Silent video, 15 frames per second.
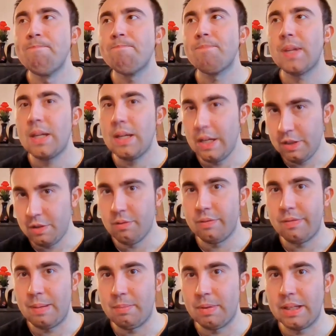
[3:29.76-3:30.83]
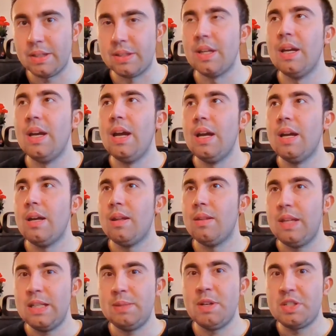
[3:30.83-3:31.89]
in your families.
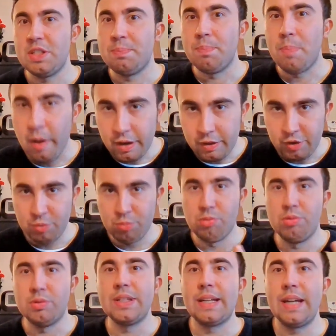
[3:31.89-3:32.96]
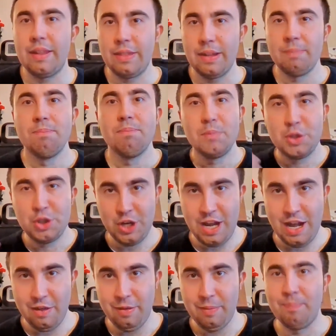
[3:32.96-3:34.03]
These pictures bind you all together.
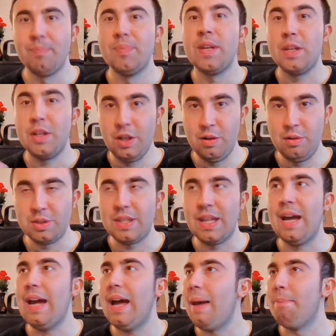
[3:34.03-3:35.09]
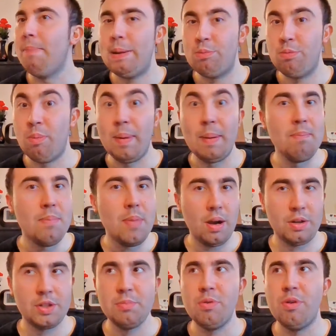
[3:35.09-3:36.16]
Share them. Use that, and people will be
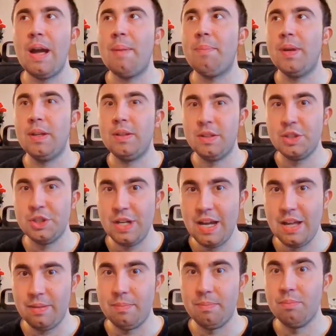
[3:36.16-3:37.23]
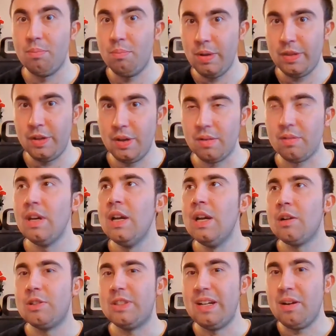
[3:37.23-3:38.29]
much more happier to share them with you
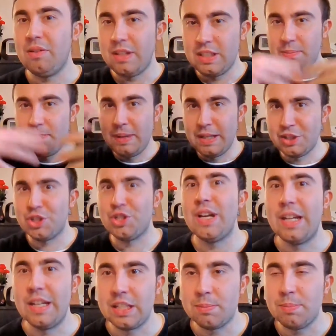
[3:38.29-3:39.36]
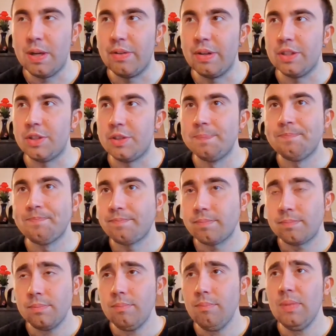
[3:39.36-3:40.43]
because they know that it's a shared experience.
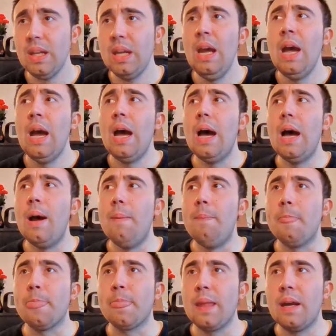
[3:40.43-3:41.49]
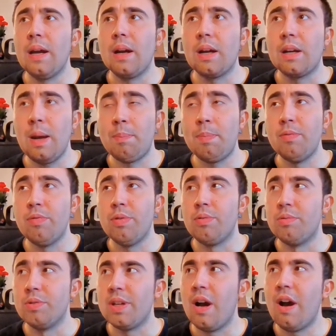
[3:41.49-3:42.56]
A couple of
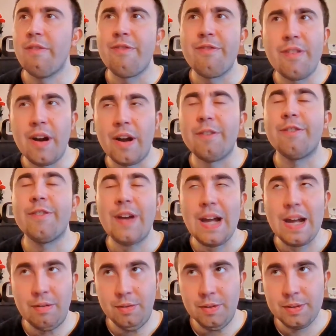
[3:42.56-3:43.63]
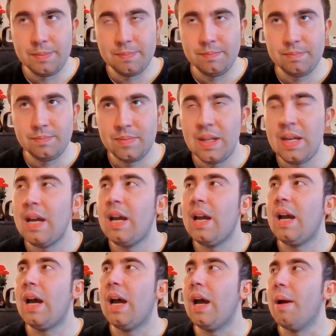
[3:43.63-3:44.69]
rules I found
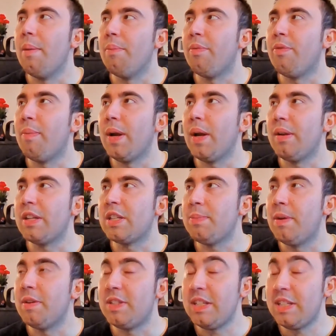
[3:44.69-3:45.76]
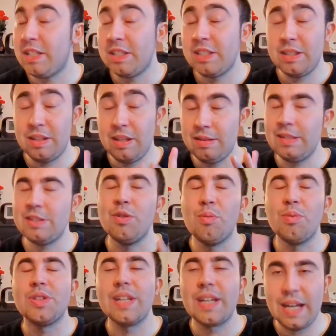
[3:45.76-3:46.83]
from my own experience, this isn't
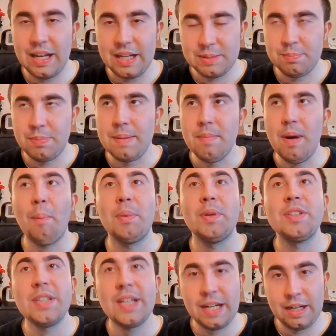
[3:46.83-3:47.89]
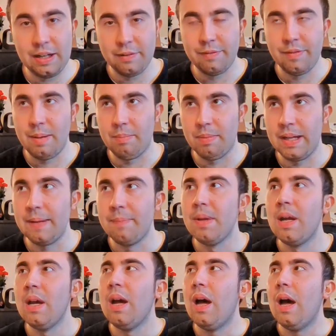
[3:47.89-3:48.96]
always the case, but in my particular family,
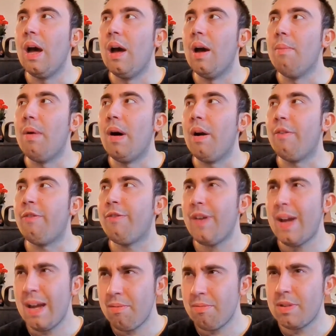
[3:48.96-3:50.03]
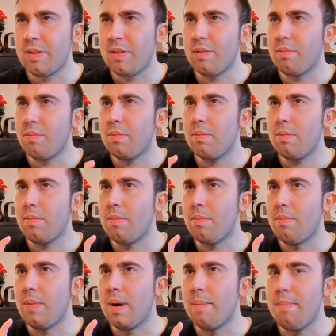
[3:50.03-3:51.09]
I found that
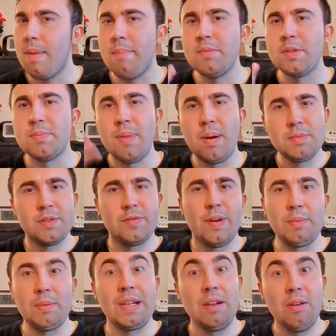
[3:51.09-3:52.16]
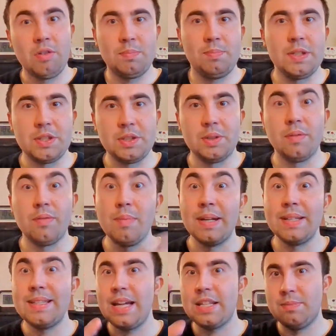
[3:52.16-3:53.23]
my mum's family had lots of pictures of, and my
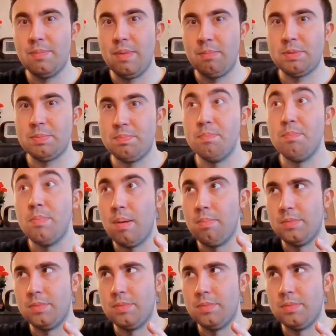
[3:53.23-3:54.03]
dad's mum's